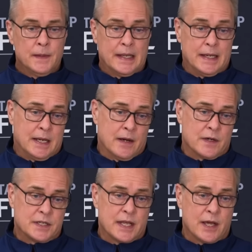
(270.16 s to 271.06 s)
and he
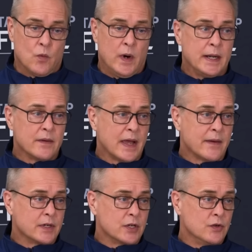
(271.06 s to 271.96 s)
carries that weight of
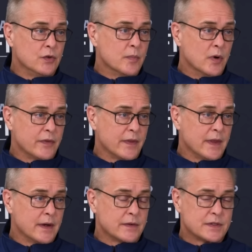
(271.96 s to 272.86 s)
having to do both.
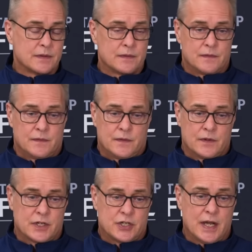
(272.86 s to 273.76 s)
And there's
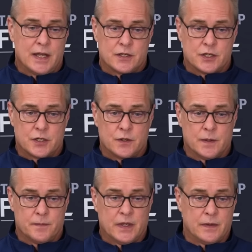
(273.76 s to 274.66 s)
there's a challenge to
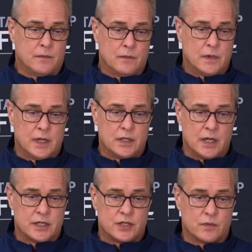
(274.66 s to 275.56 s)
it, but
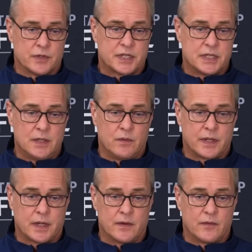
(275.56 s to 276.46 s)
as you will see
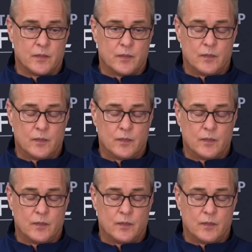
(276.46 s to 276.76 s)
with kind of,